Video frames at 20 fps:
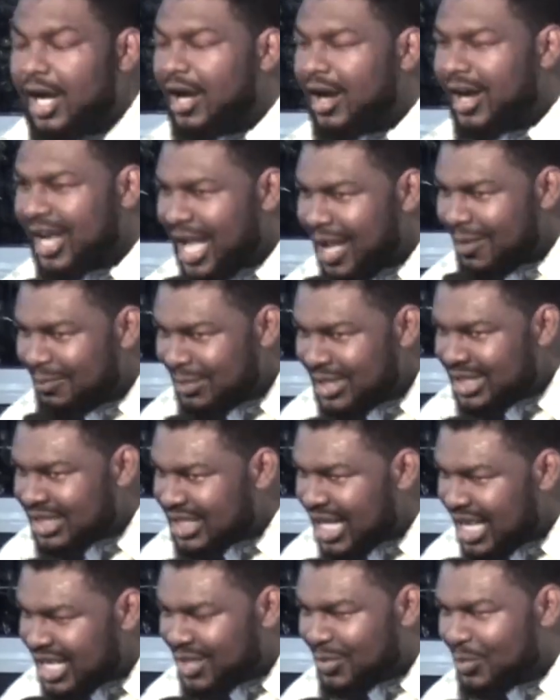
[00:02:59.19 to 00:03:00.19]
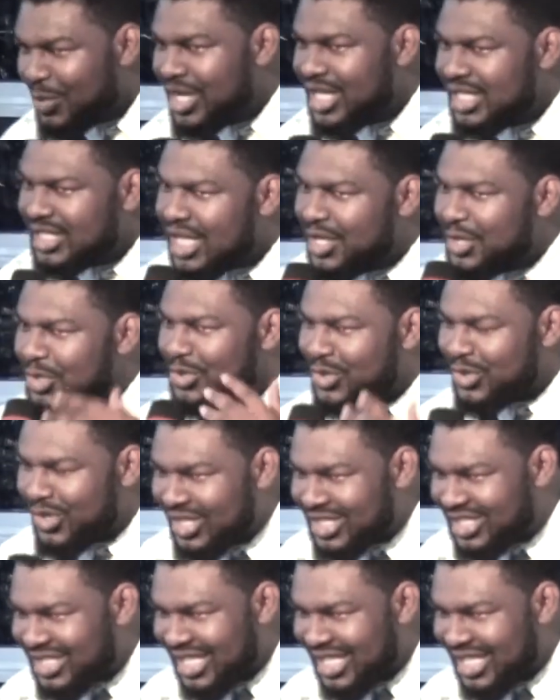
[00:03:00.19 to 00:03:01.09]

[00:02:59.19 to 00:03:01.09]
Okay, be saying. We didn't say you should not